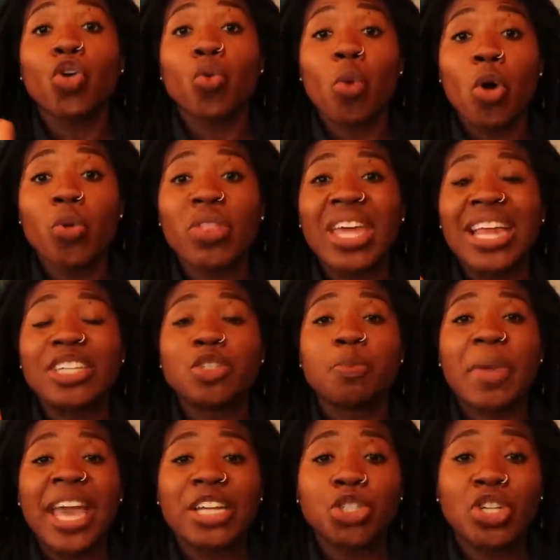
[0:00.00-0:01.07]
growth, and
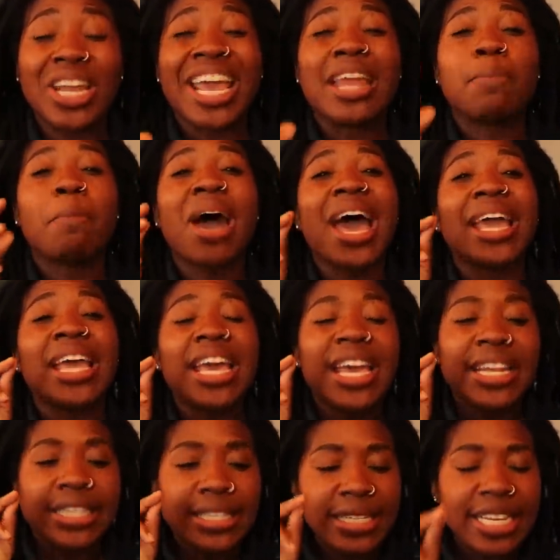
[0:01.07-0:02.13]
expansion, and my
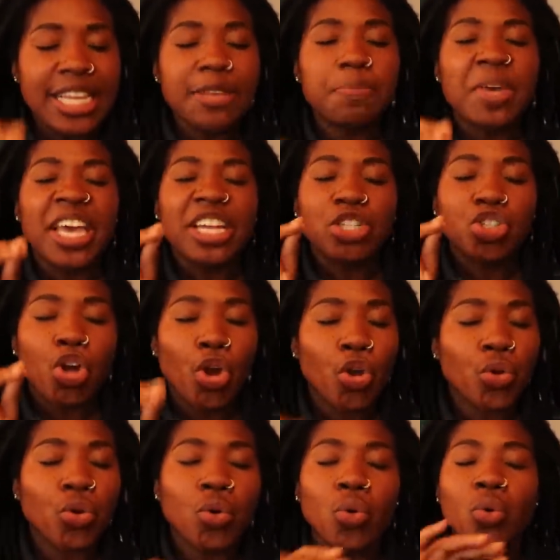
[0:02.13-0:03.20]
deep
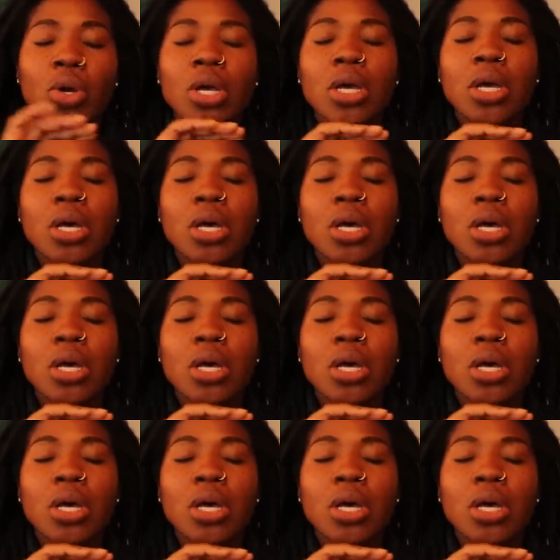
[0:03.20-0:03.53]
internal